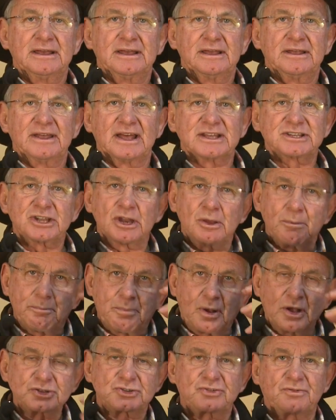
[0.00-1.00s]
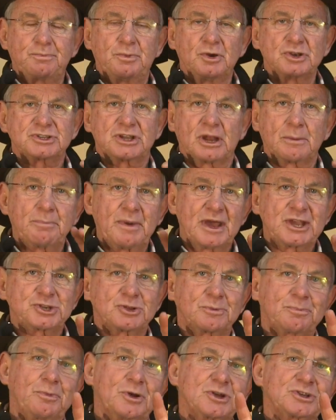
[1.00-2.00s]
That's an impulsive person. A
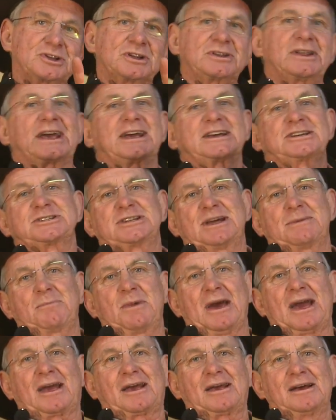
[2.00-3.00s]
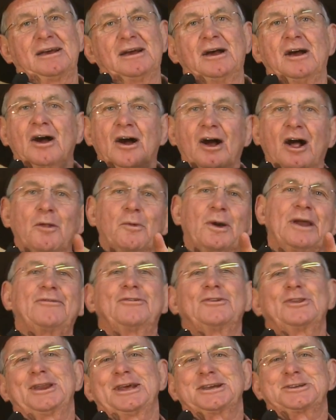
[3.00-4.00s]
patient person will take a step back. I'll wait for
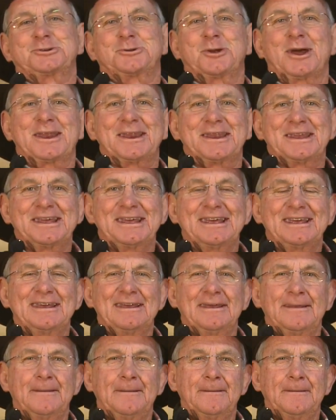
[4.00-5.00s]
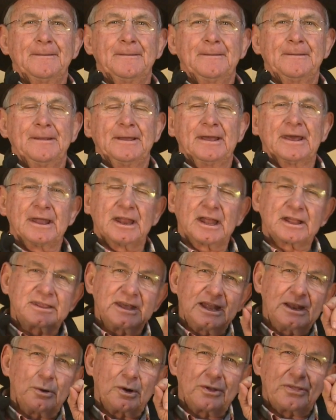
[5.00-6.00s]
the next train. And I
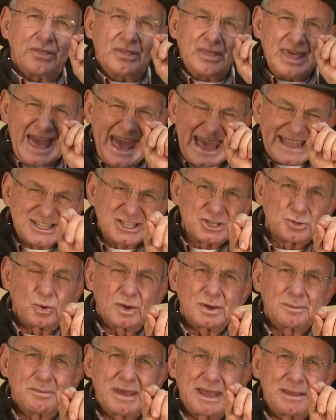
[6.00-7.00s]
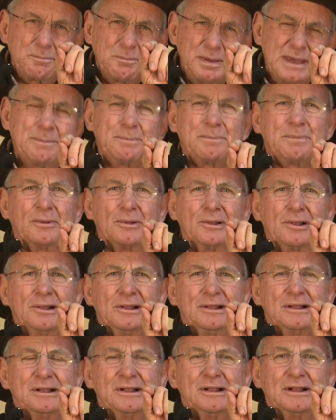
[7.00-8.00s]
tell you what, that's what makes people
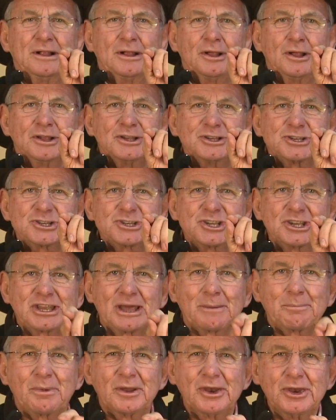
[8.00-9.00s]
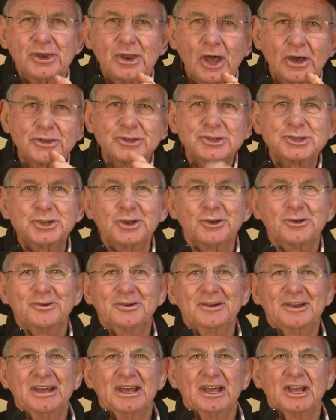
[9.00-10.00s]
sit up and notice you.
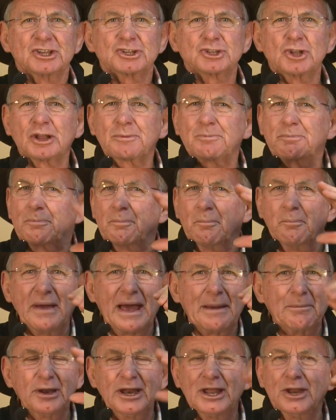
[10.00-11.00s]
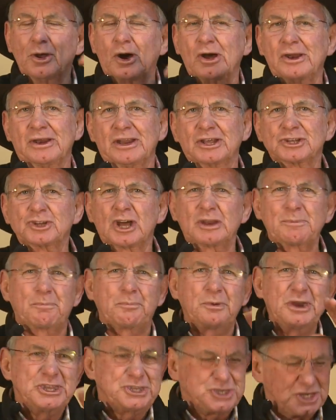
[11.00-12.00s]
It's not babbling on. It's not
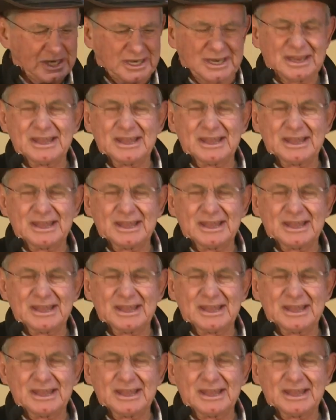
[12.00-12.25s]
preaching.